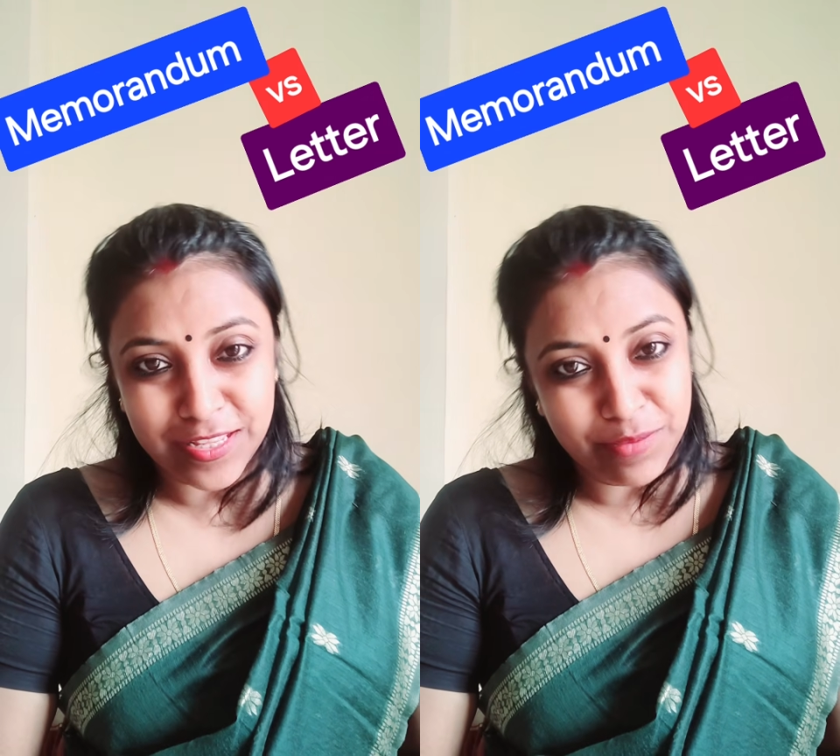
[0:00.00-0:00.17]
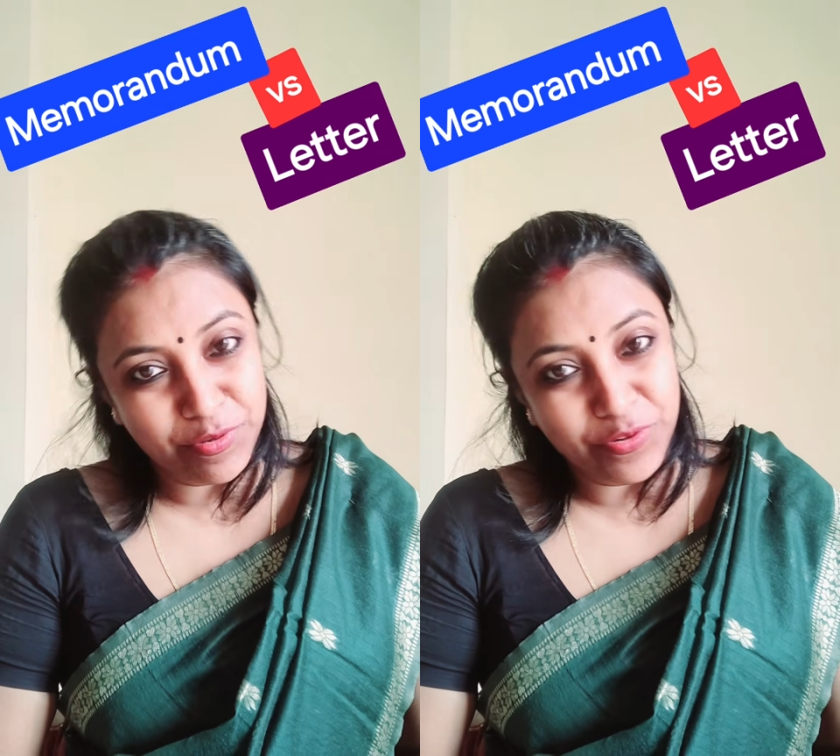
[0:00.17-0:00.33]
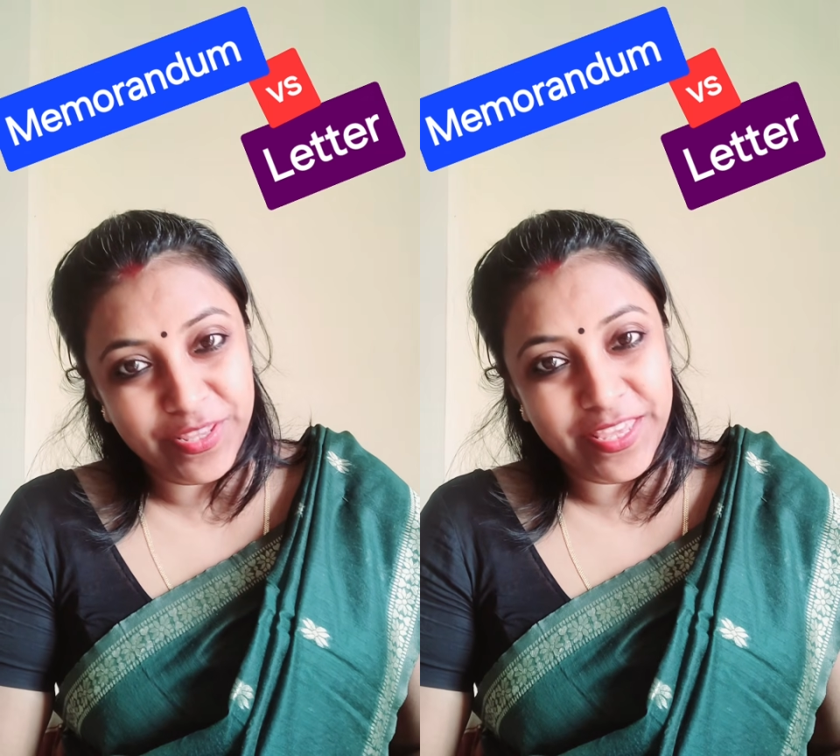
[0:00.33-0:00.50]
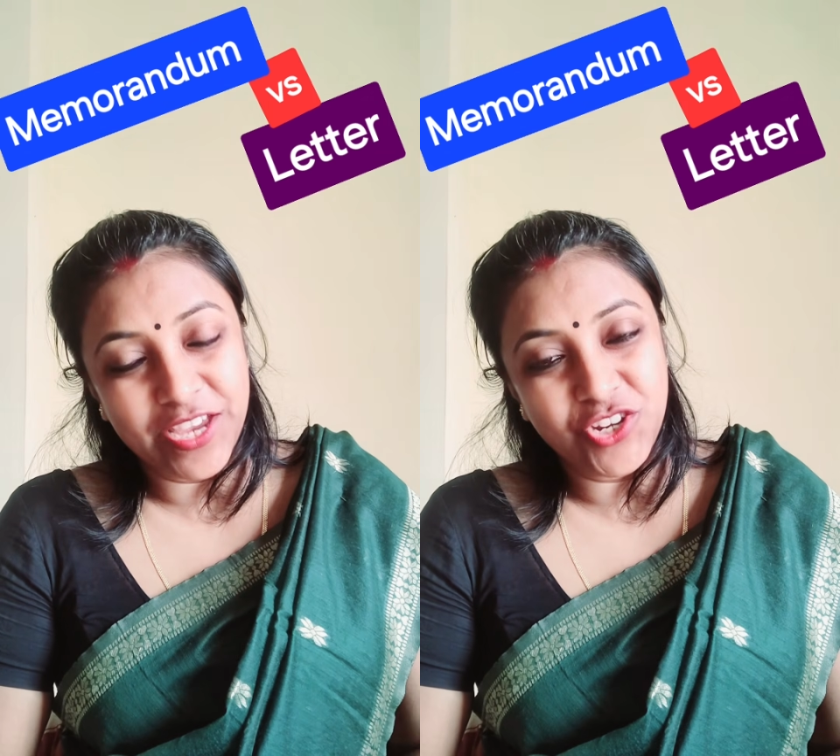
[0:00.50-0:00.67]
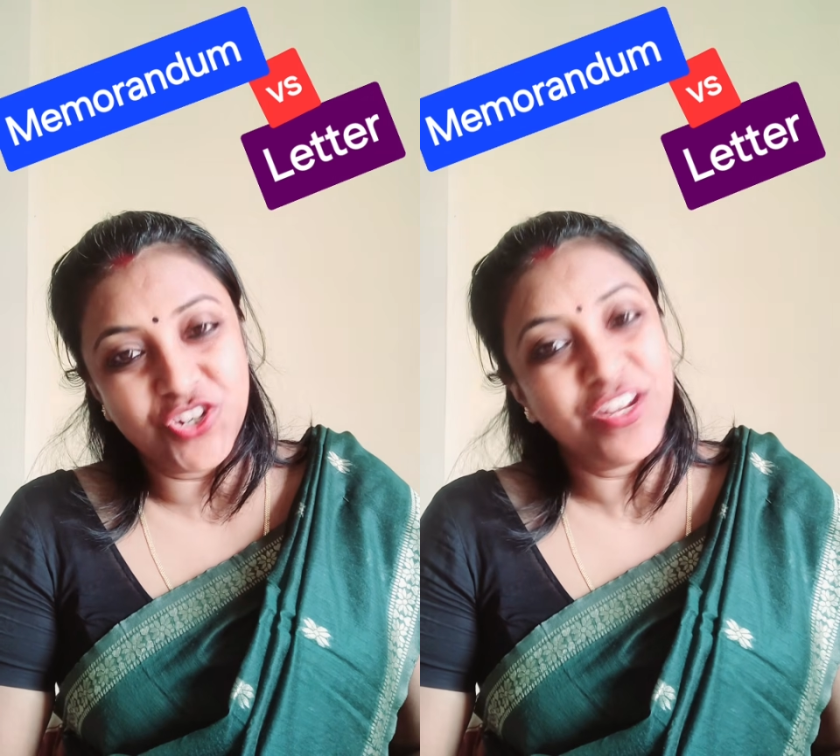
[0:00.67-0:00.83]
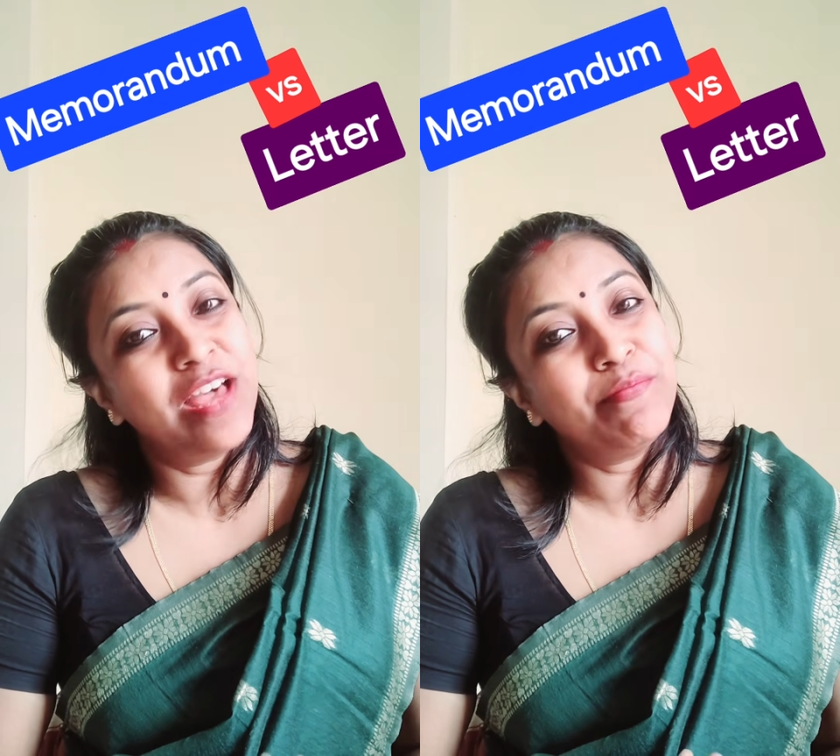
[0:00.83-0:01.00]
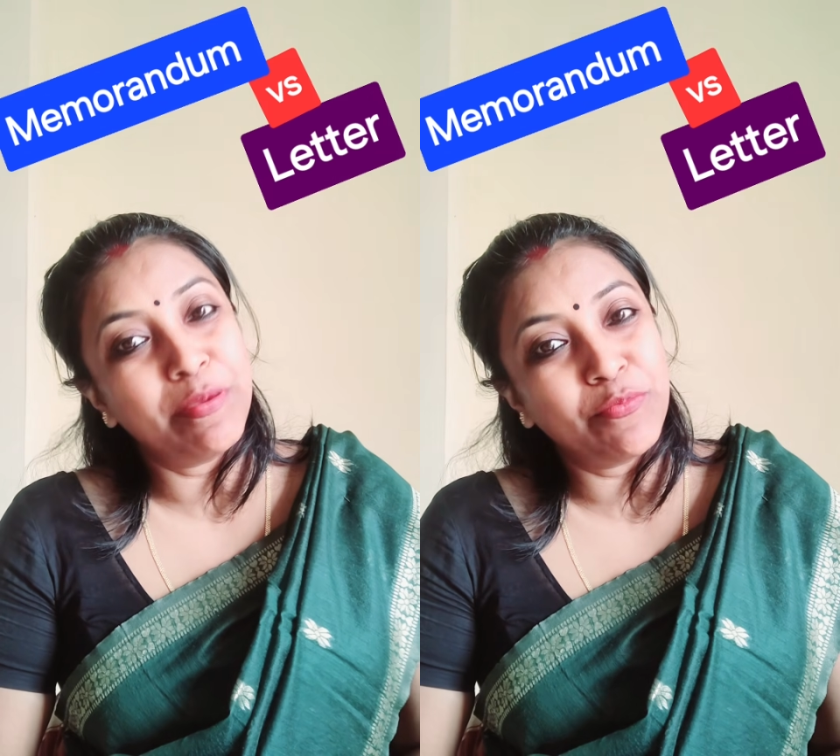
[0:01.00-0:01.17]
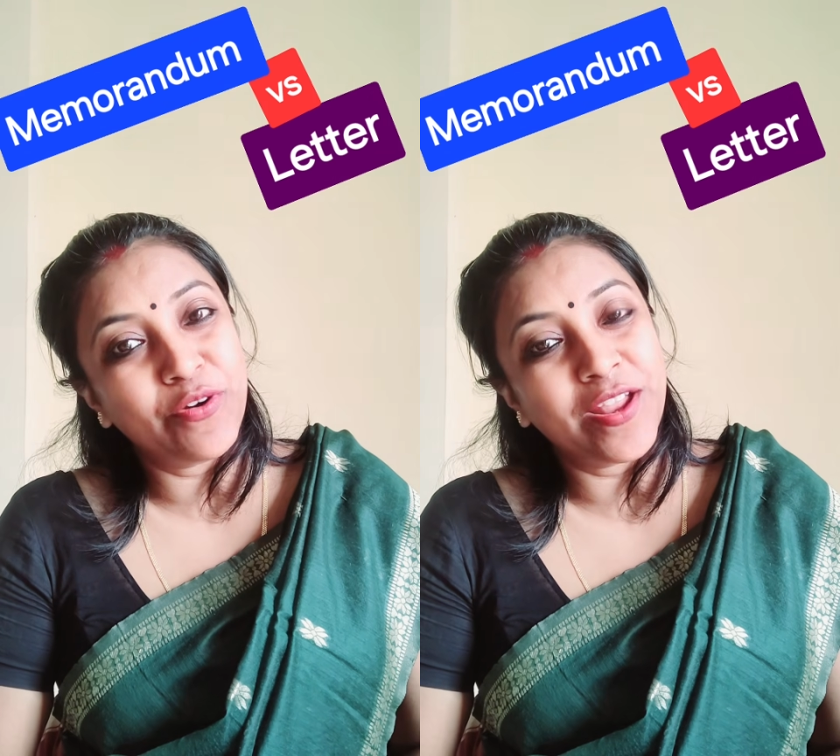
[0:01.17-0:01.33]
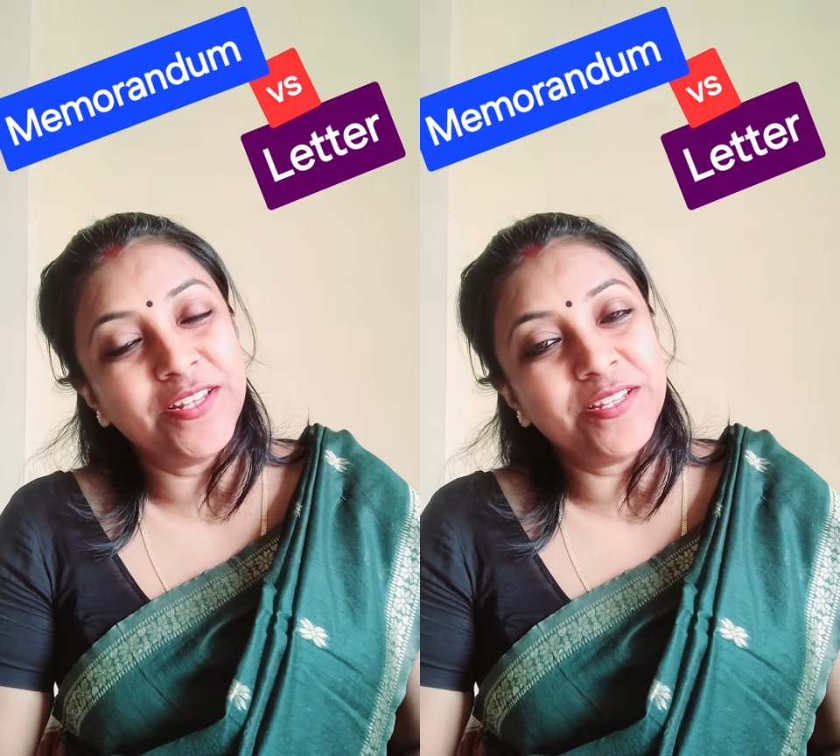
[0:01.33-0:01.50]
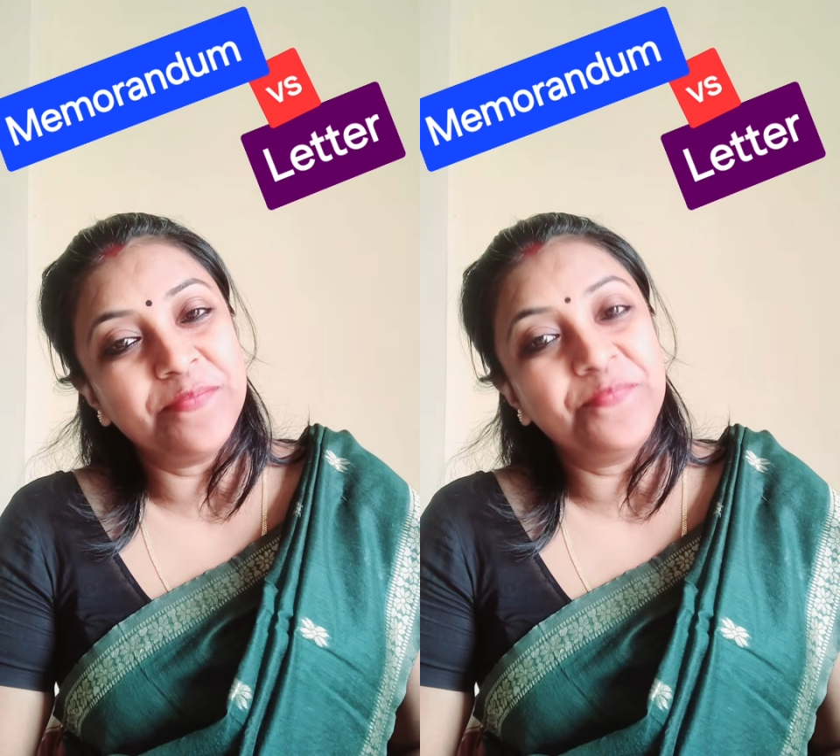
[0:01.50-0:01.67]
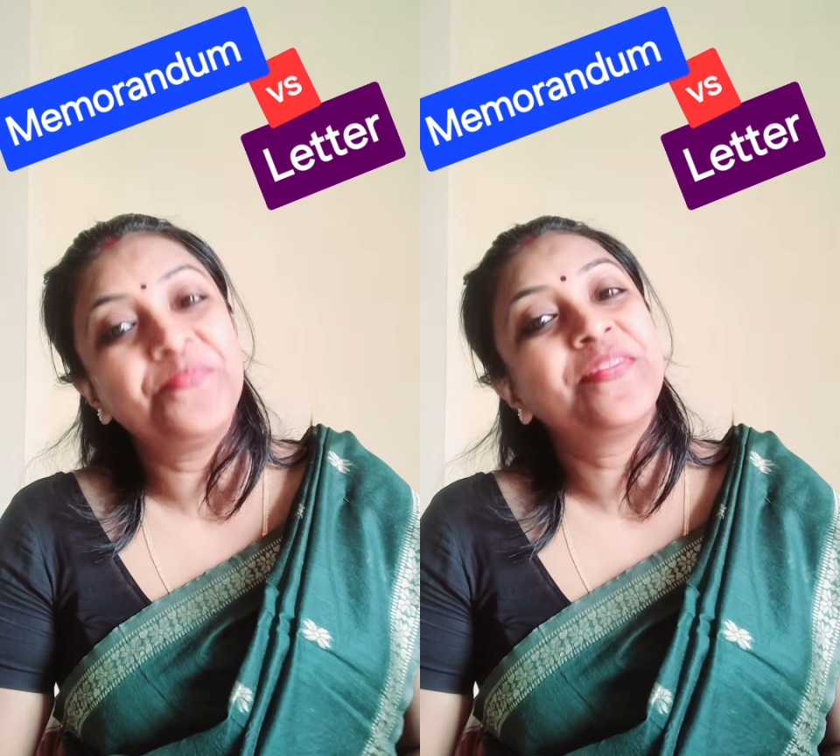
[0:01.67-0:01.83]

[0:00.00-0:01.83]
communication, a memorandum,